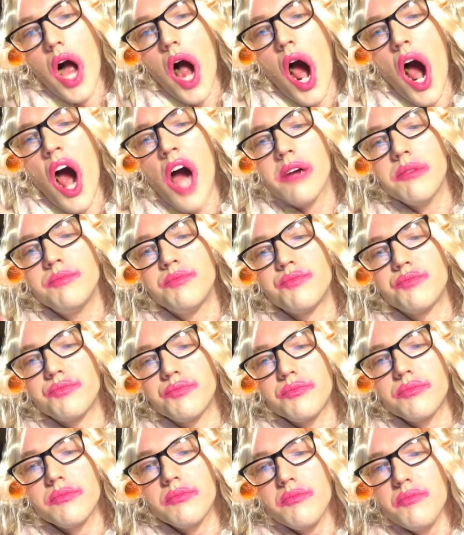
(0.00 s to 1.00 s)
Ah!
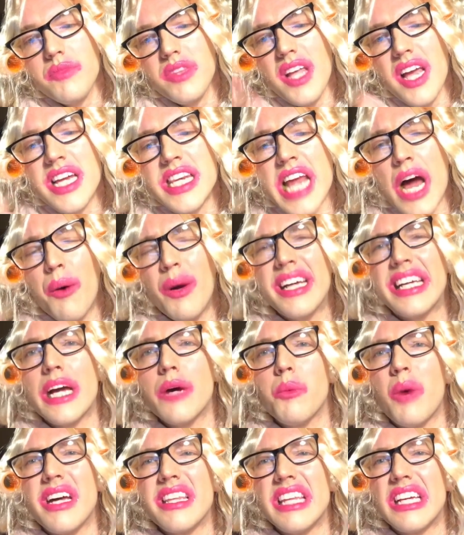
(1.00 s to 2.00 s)
Now I
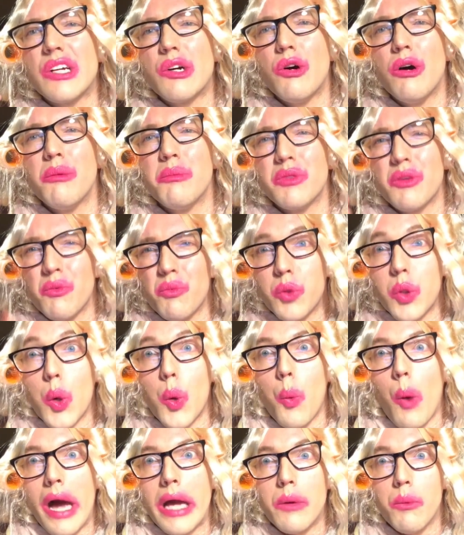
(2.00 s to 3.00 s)
get why they call him the
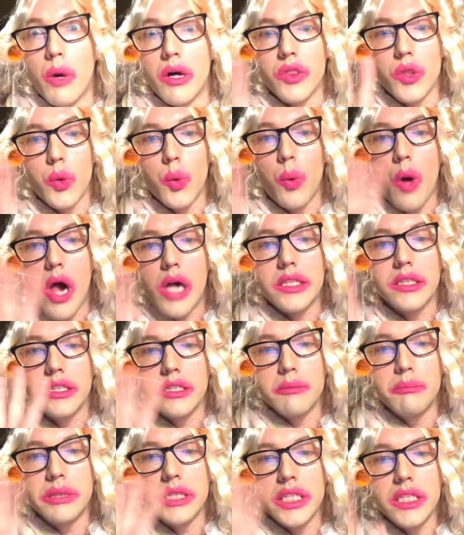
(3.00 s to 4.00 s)
white one, the
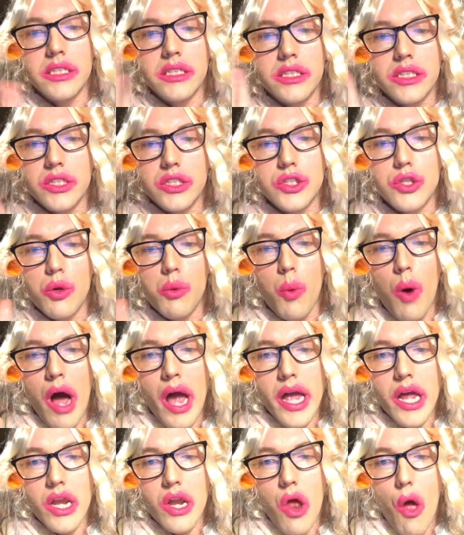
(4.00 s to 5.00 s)
blue, it's so
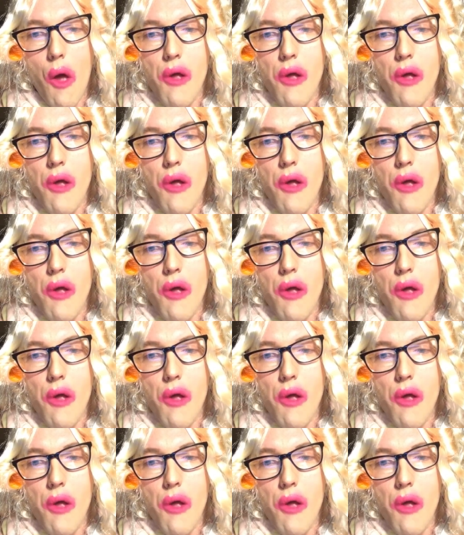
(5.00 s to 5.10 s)
white.